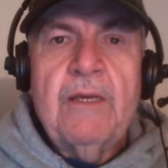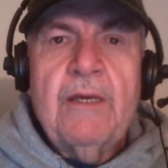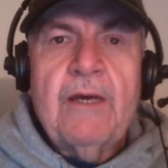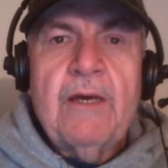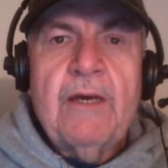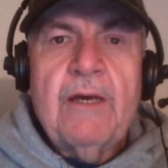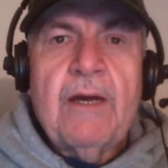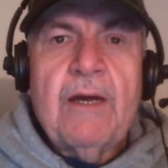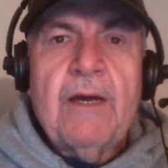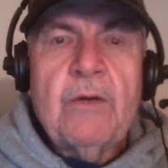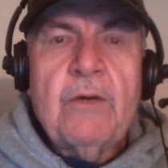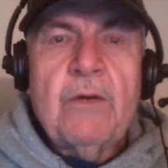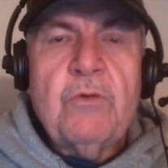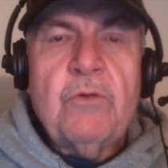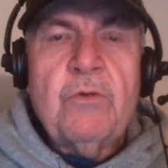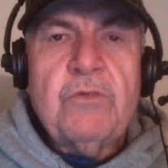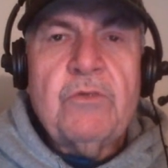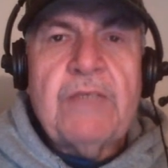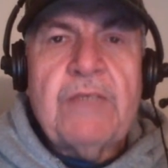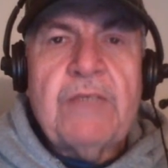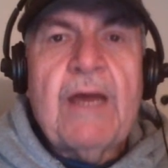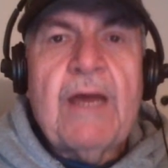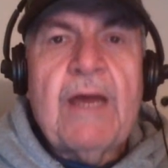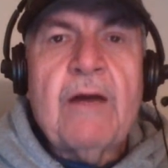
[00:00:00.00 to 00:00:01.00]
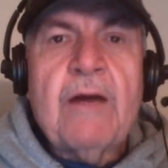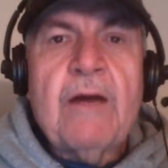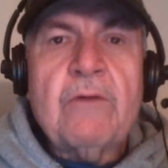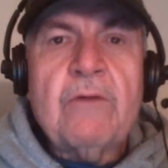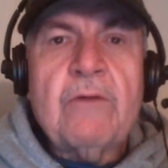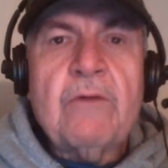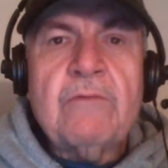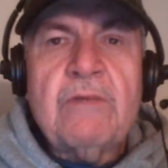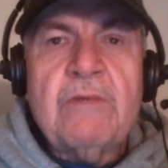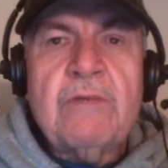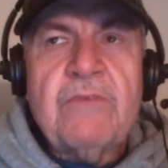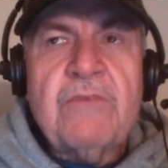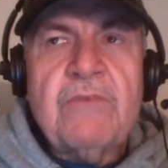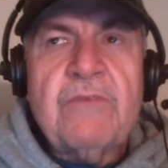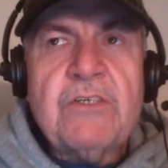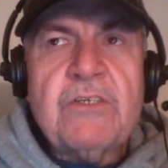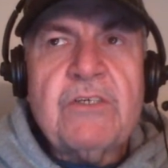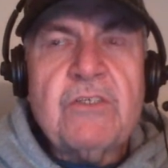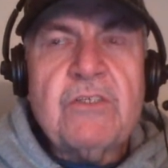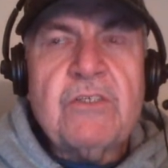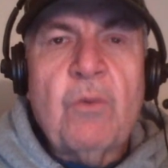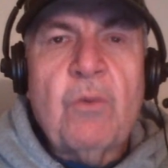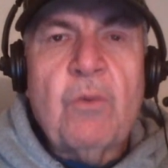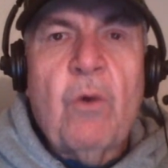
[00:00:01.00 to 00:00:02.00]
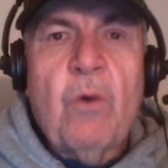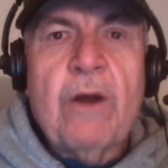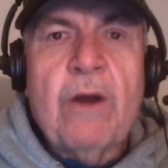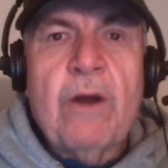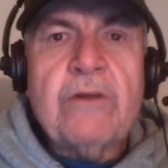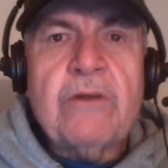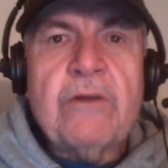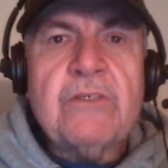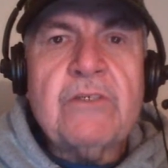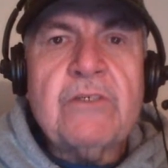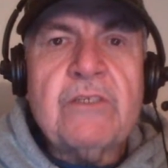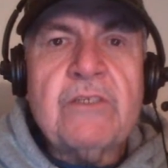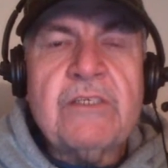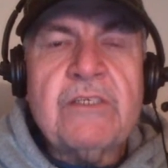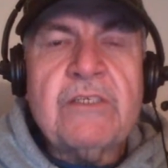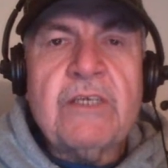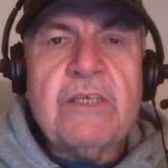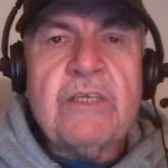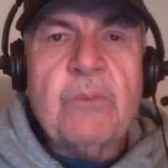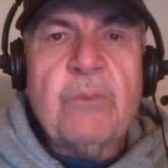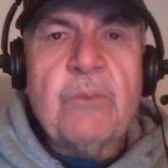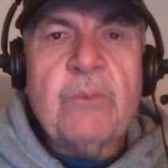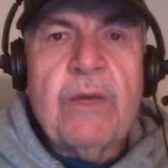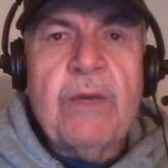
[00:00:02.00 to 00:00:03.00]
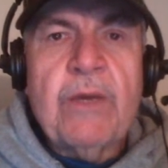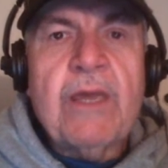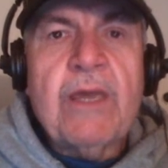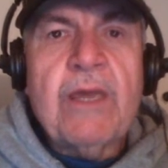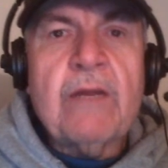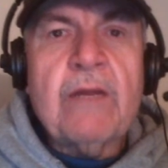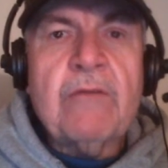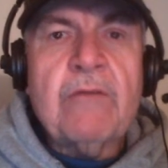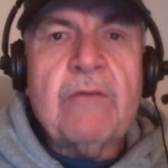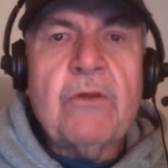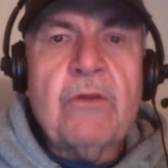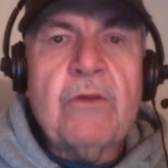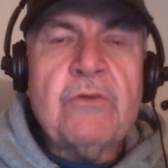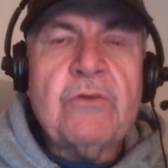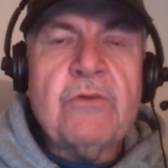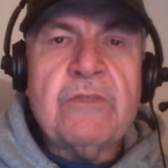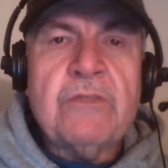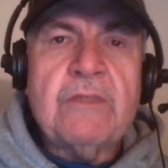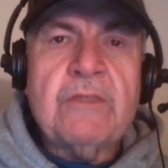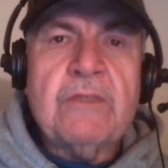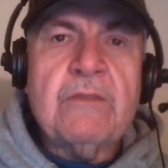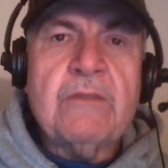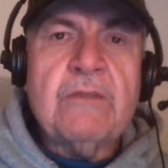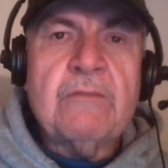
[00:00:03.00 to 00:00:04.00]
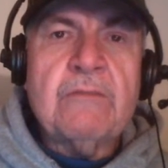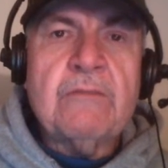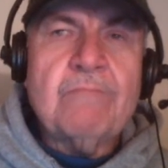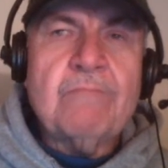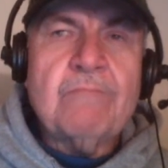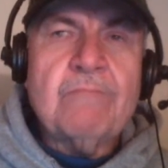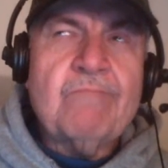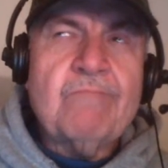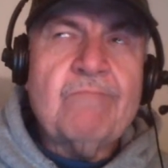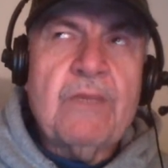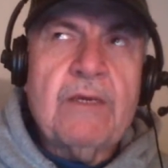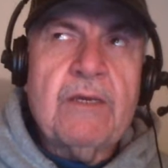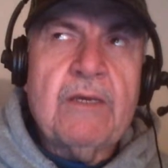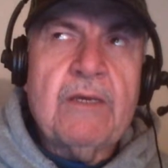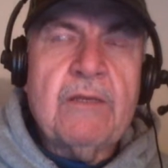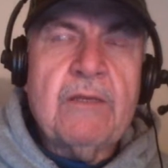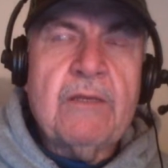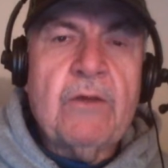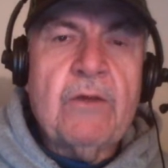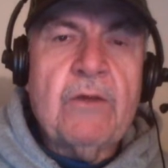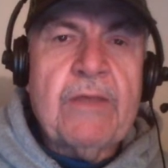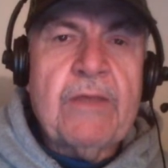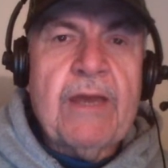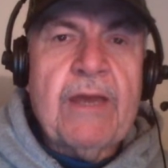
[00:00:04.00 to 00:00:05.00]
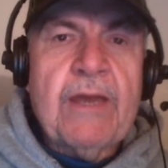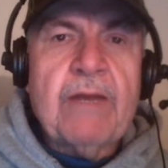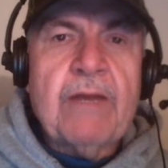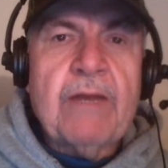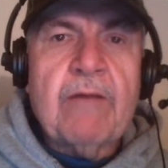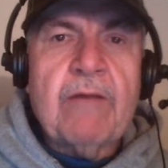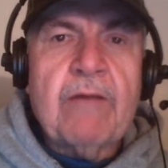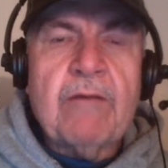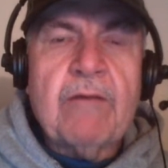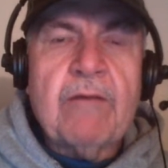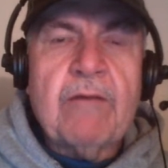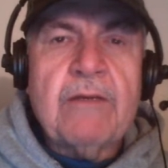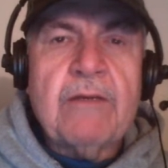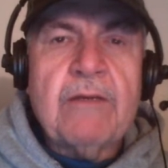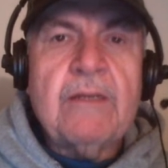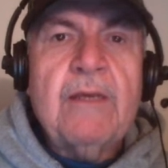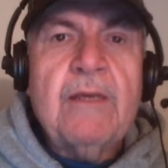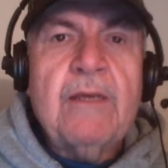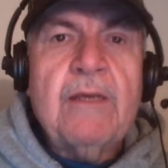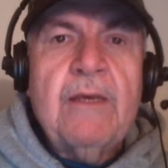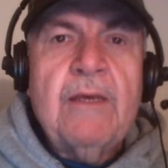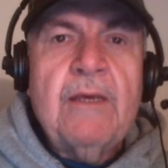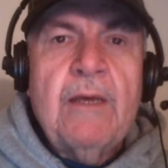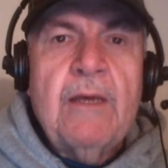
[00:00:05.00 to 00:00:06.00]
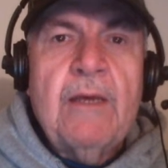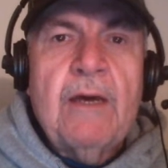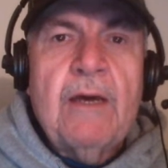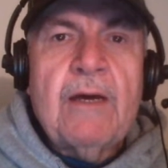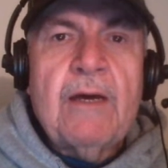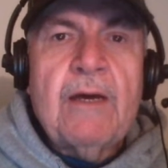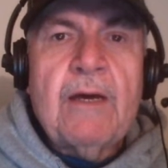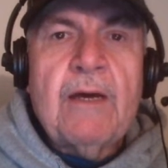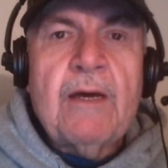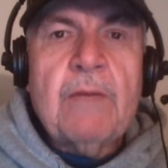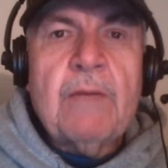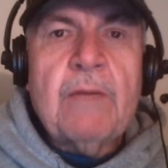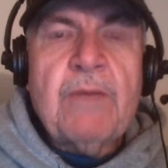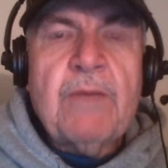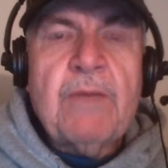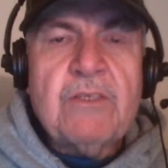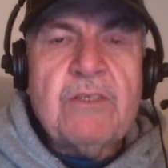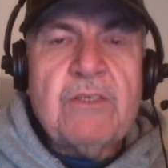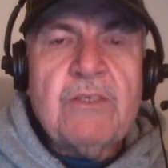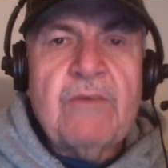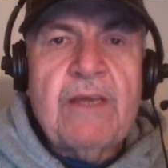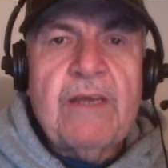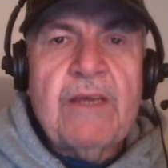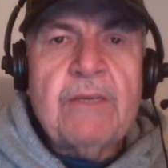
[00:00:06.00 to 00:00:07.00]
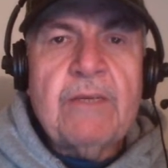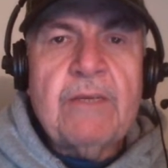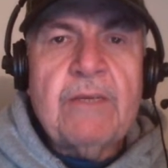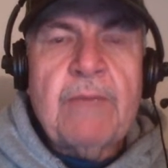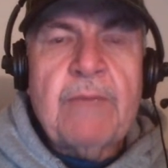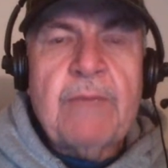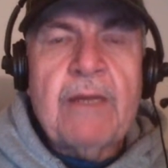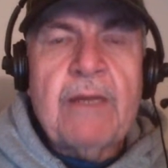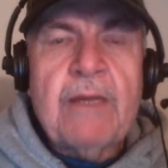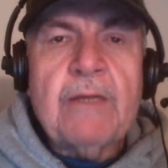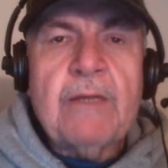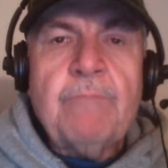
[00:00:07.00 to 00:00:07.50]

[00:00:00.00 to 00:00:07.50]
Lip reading: who's down and fishes the waters of the Susquehanna and that area in Pennsylvania mainly.